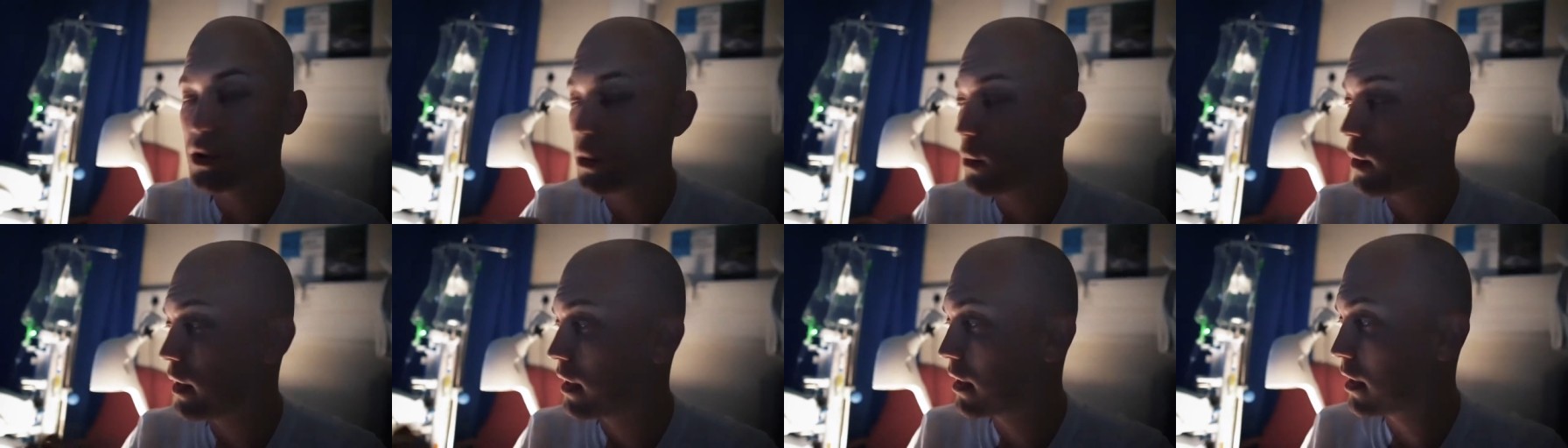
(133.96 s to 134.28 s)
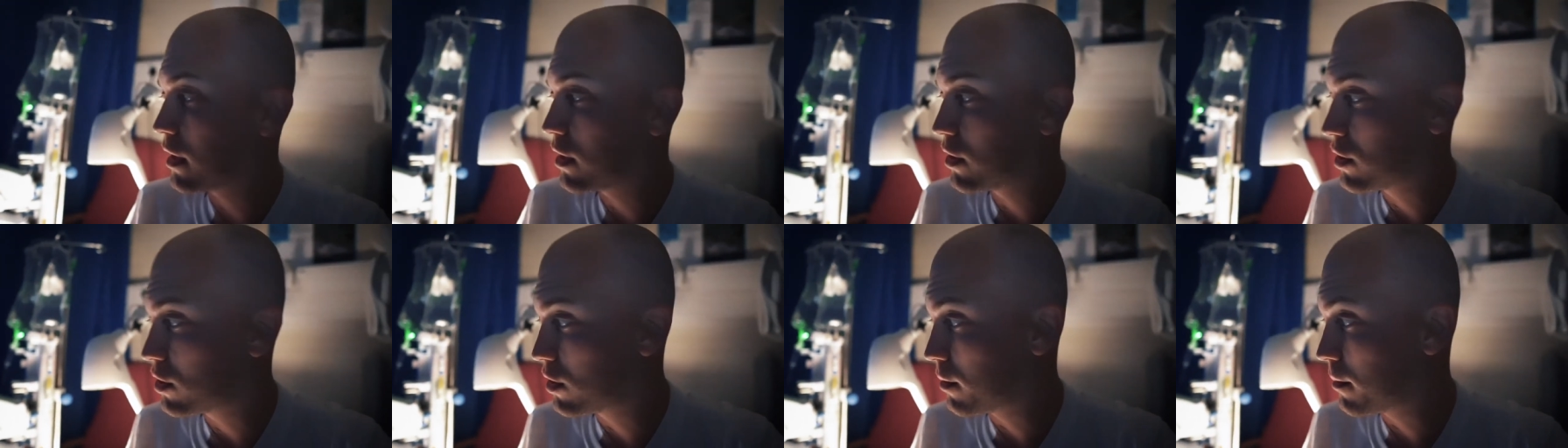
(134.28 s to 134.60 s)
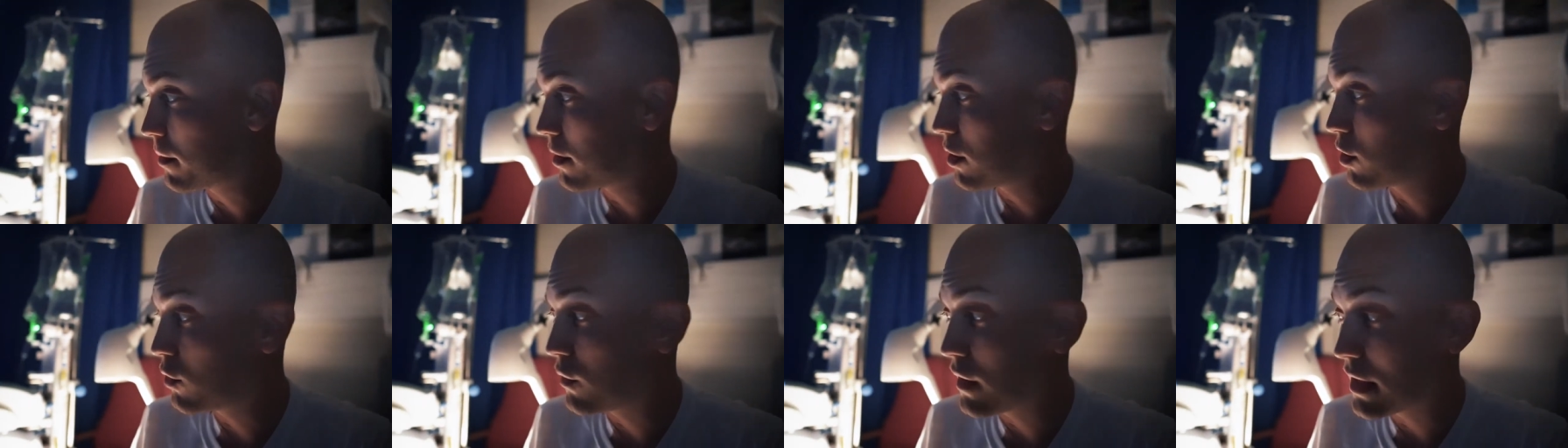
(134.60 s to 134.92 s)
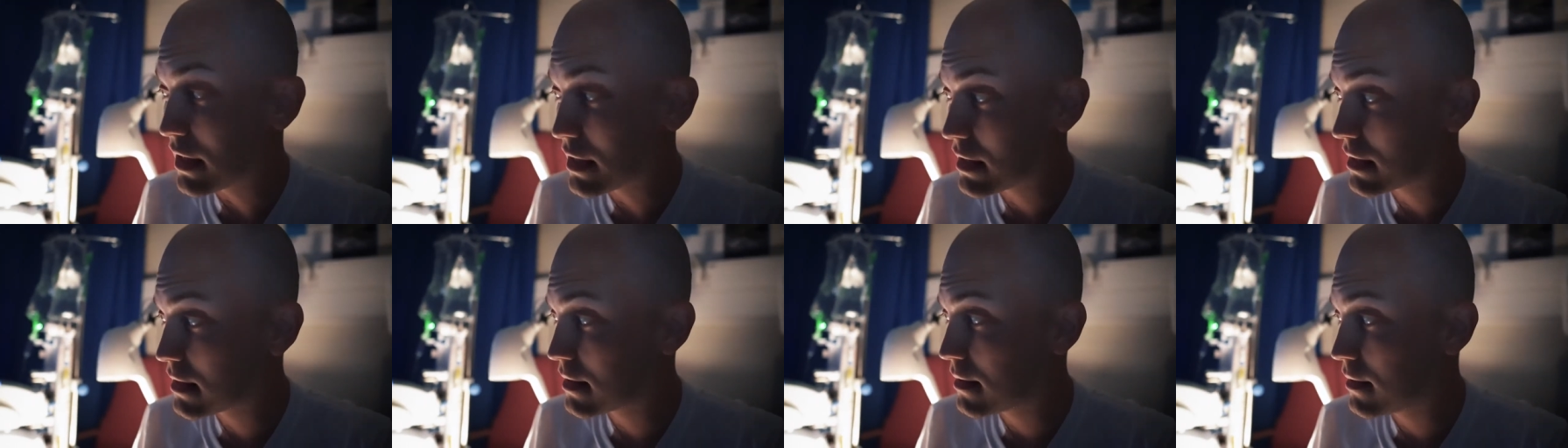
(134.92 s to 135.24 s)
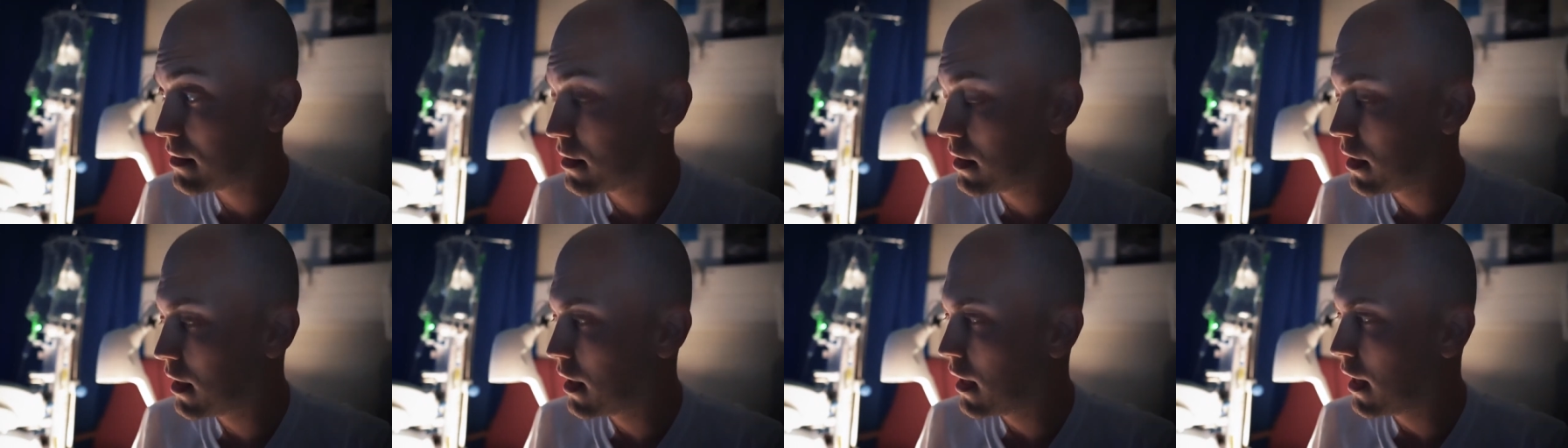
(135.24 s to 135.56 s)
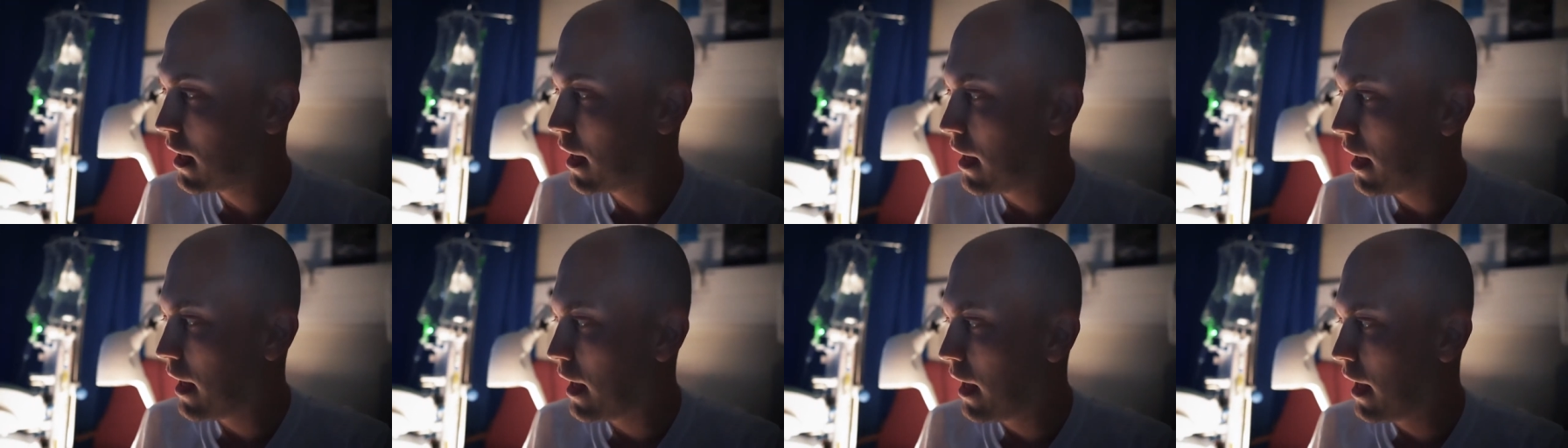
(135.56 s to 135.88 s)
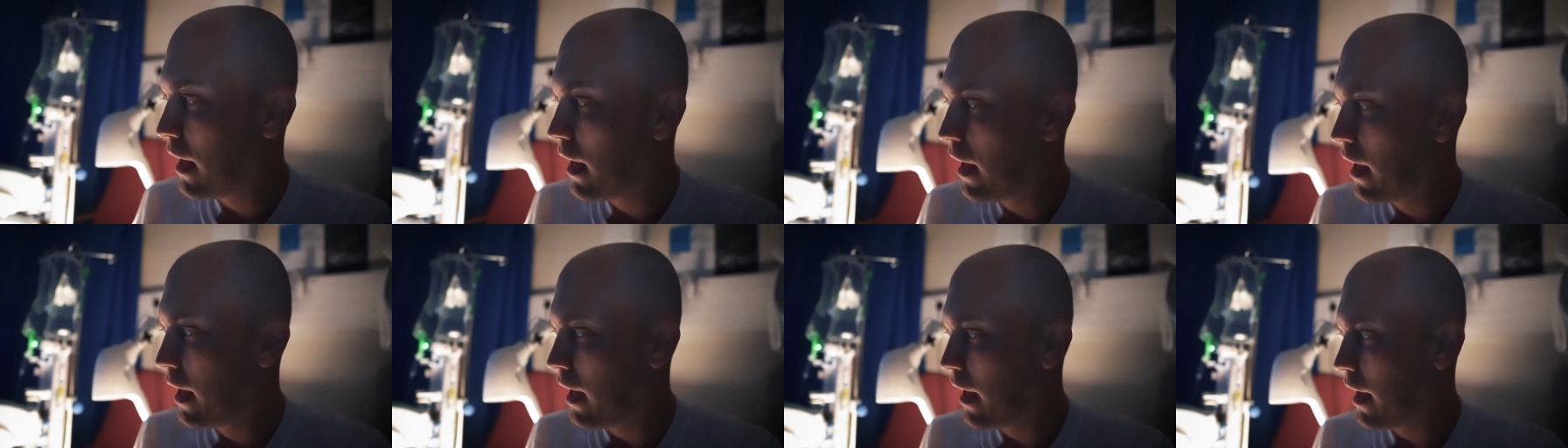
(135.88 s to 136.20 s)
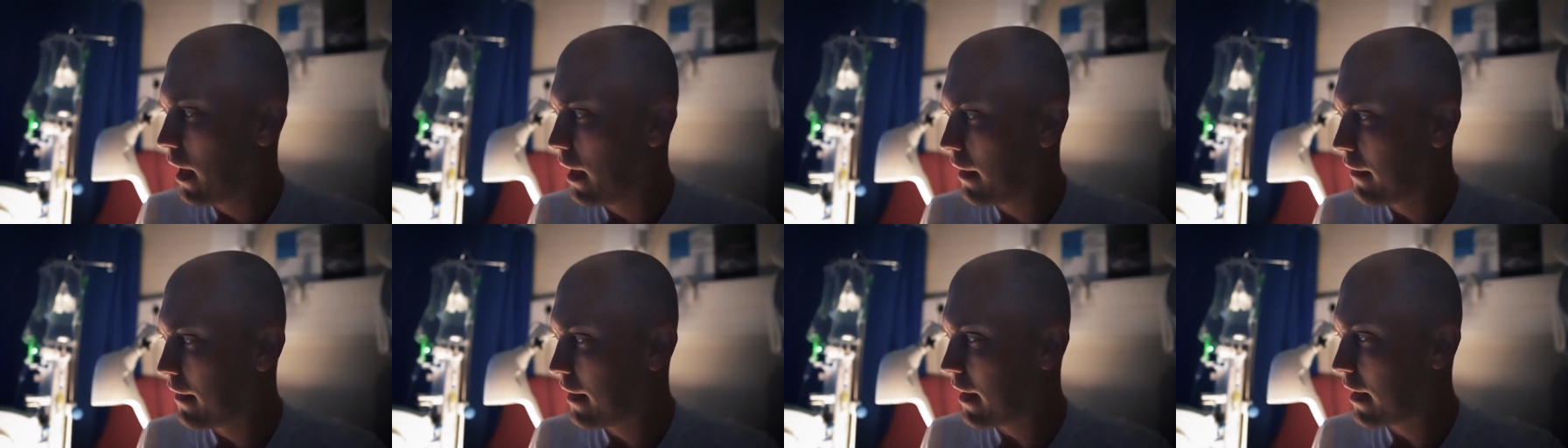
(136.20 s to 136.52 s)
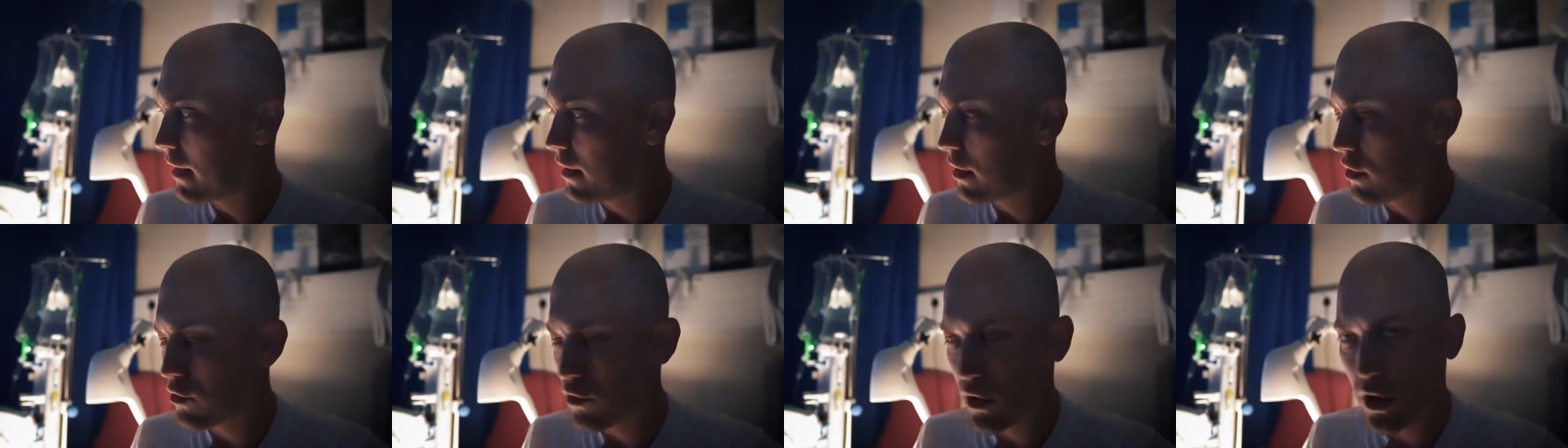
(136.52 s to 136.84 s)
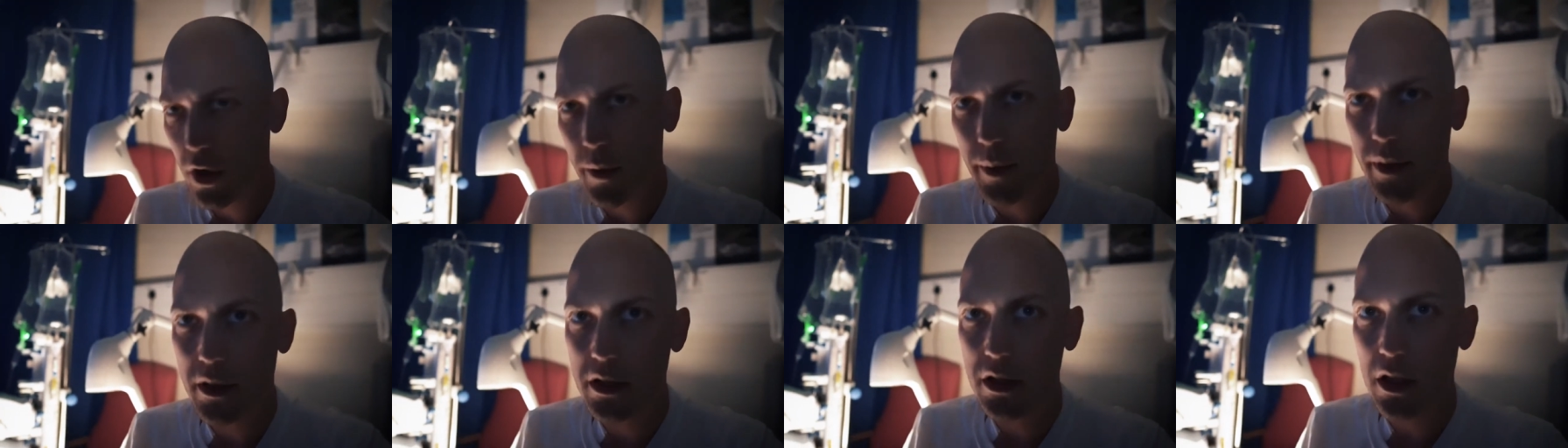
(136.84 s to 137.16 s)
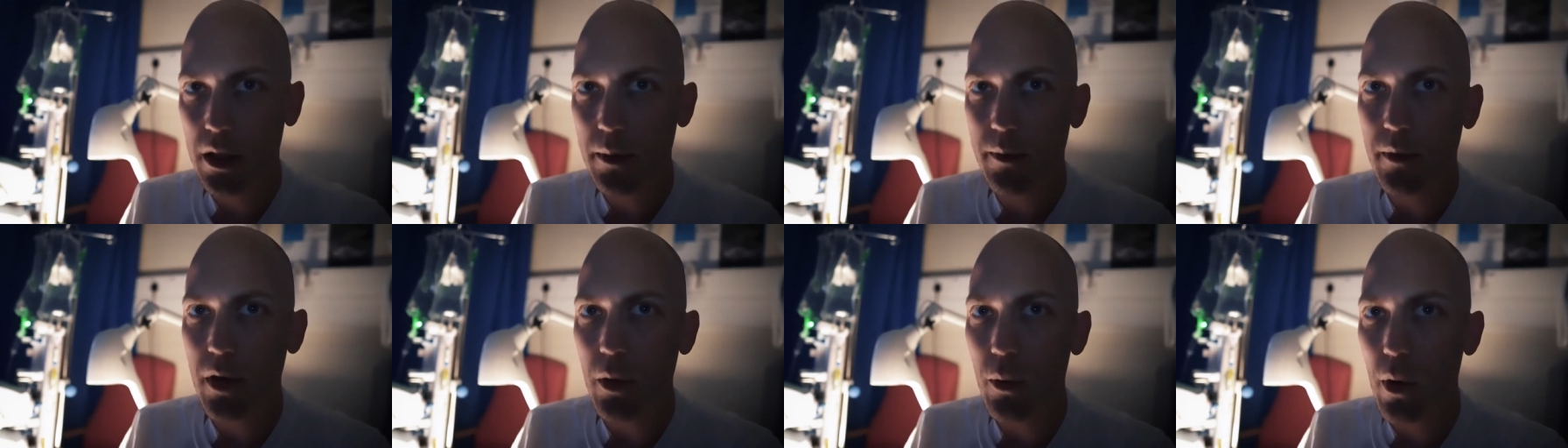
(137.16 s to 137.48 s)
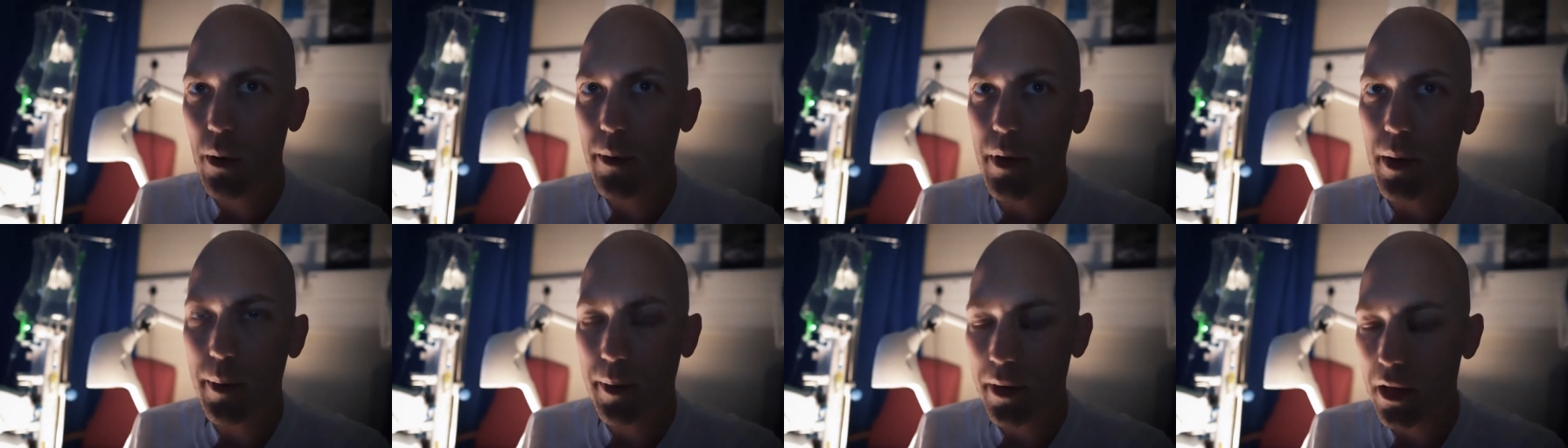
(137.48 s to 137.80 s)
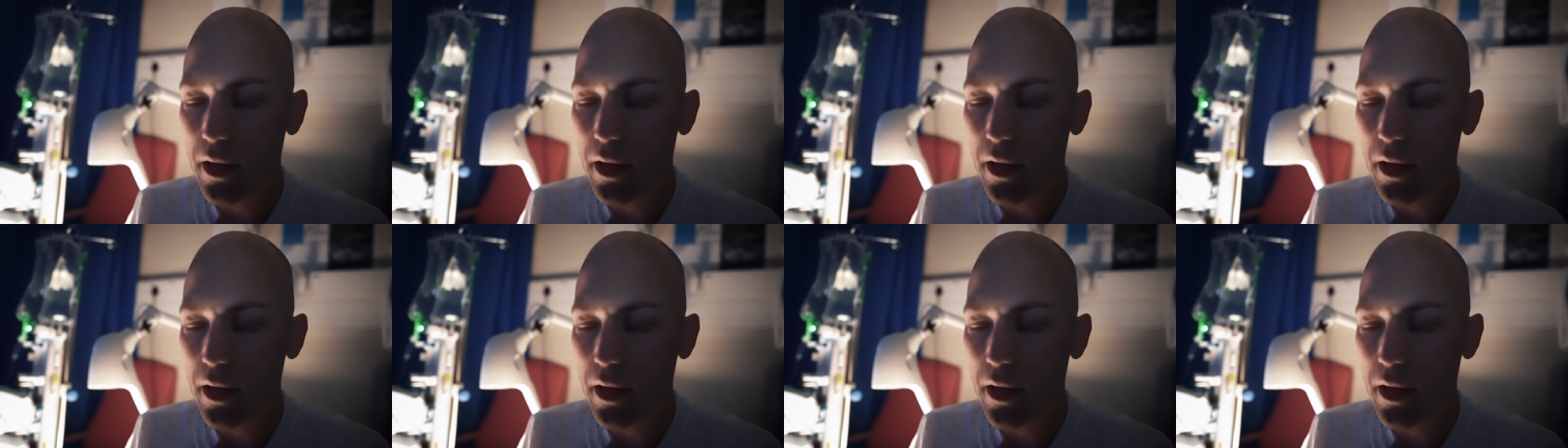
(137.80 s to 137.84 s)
So we're gonna, gonna do this, and then try and go back to sleep. They will wake me up